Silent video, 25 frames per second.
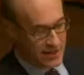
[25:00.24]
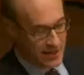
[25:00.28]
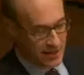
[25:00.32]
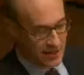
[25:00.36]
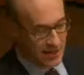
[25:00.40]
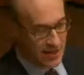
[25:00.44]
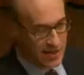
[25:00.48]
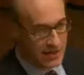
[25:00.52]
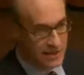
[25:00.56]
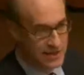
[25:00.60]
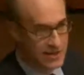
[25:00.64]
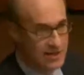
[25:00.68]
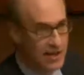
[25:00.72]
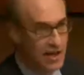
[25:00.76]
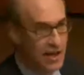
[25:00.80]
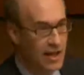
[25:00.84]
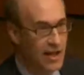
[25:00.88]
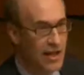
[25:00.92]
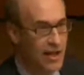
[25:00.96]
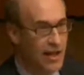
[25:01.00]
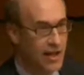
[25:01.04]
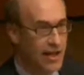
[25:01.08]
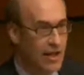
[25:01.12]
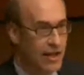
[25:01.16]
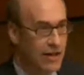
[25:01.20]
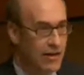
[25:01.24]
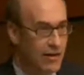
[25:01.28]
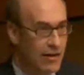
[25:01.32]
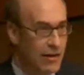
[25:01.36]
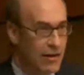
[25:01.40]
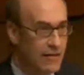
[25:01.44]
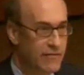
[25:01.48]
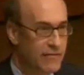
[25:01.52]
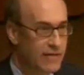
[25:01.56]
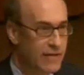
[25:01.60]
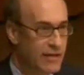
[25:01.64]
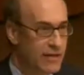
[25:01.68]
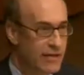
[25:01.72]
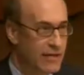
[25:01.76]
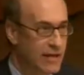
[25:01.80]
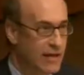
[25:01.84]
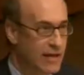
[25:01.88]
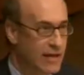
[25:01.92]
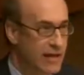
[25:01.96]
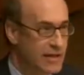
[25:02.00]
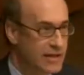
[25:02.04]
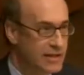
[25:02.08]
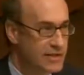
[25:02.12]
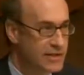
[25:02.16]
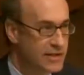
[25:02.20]
Areas. And often
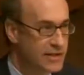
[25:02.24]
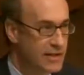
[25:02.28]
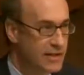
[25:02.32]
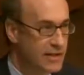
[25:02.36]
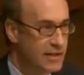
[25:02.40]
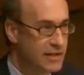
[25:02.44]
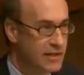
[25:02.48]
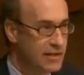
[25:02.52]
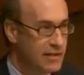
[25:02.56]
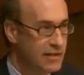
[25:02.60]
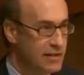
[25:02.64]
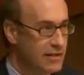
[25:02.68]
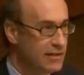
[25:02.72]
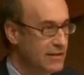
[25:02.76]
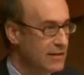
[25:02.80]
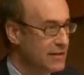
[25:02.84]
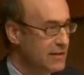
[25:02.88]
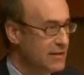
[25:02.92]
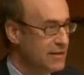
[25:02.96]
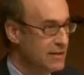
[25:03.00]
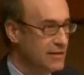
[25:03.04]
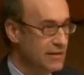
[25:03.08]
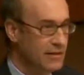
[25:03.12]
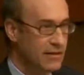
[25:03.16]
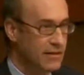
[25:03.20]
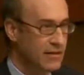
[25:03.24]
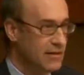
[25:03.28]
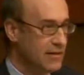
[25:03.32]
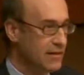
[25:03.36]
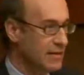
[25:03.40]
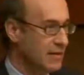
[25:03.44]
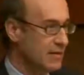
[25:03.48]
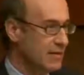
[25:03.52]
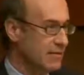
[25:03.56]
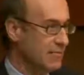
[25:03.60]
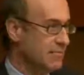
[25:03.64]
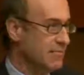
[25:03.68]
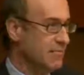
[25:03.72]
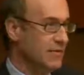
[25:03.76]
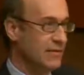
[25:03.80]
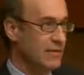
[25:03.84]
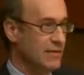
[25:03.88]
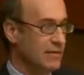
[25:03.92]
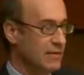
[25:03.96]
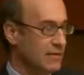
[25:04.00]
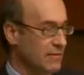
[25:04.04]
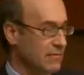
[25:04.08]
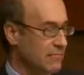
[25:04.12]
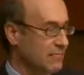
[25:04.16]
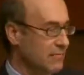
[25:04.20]
I saw in
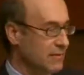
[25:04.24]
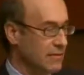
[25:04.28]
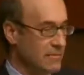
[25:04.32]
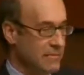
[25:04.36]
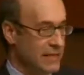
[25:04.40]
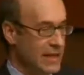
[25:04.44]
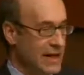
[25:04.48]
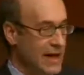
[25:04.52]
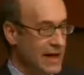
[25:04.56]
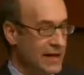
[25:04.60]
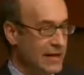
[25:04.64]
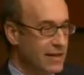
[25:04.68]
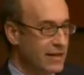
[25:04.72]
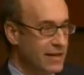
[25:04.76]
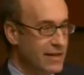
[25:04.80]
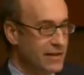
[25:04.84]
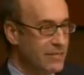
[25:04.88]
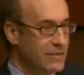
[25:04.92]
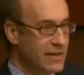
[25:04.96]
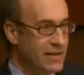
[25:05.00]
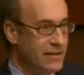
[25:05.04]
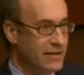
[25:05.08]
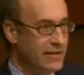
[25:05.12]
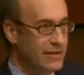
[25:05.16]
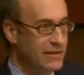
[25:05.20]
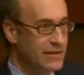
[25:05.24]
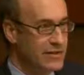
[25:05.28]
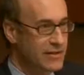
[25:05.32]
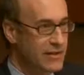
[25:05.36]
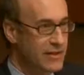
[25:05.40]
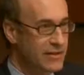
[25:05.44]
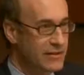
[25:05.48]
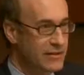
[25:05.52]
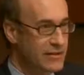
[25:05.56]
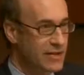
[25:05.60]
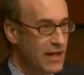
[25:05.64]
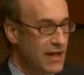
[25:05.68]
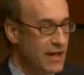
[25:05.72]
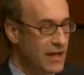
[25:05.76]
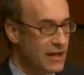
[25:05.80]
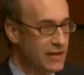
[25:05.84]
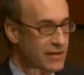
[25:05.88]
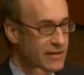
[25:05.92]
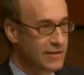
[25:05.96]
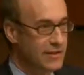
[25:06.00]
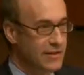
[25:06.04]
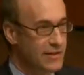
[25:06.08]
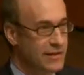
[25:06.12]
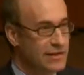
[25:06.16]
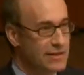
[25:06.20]
the academic literature and others,
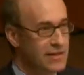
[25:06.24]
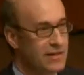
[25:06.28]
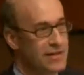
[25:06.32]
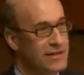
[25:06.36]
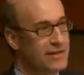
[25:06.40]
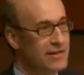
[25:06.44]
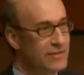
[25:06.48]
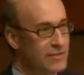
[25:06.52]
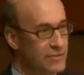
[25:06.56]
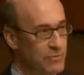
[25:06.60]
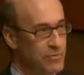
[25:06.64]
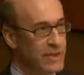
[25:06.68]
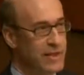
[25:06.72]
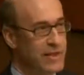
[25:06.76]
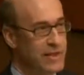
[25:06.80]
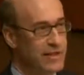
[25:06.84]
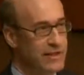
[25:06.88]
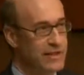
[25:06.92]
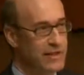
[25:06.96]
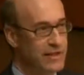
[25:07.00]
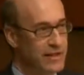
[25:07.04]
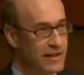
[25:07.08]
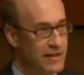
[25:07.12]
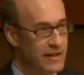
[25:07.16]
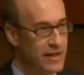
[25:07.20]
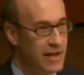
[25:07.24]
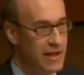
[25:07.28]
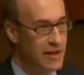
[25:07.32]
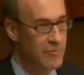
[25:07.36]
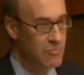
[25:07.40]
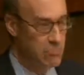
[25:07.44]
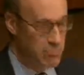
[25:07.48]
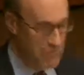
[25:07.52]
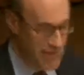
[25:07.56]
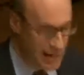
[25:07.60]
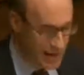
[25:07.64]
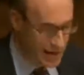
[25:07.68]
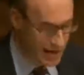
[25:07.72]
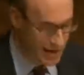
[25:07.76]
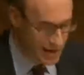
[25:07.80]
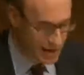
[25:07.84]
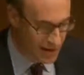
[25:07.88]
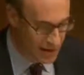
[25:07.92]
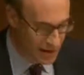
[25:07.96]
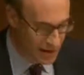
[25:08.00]
does this region meet